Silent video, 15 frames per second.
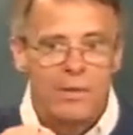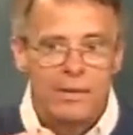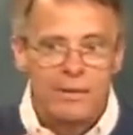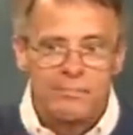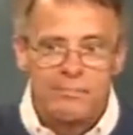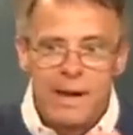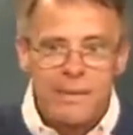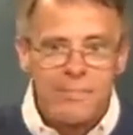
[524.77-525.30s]
and
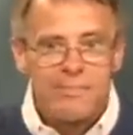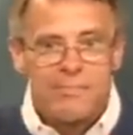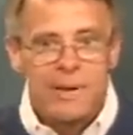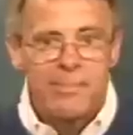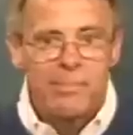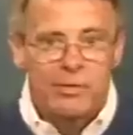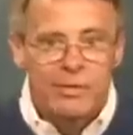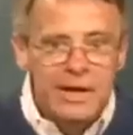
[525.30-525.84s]
maybe
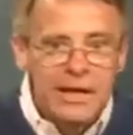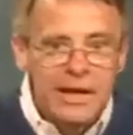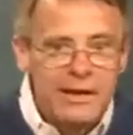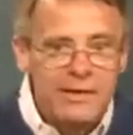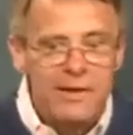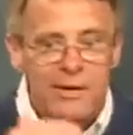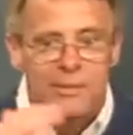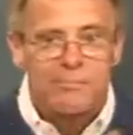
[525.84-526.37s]
people are
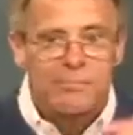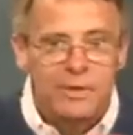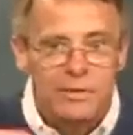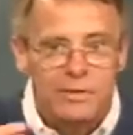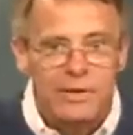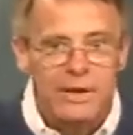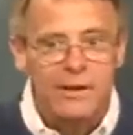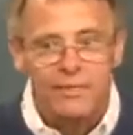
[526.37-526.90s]
getting there and building,